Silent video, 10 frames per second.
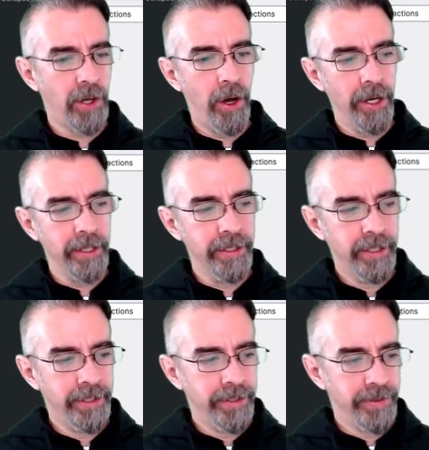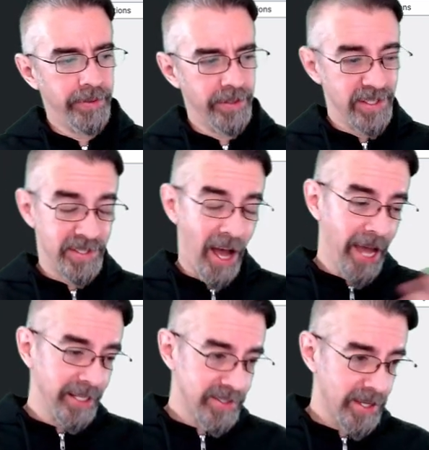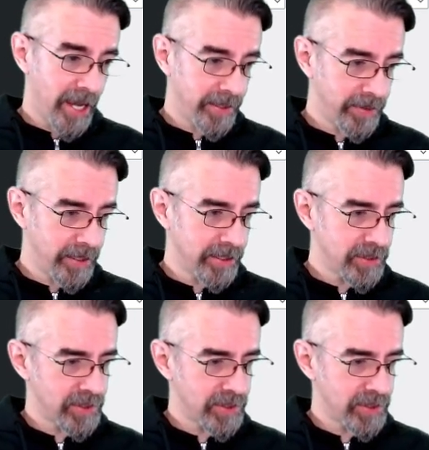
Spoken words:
on the design side of things.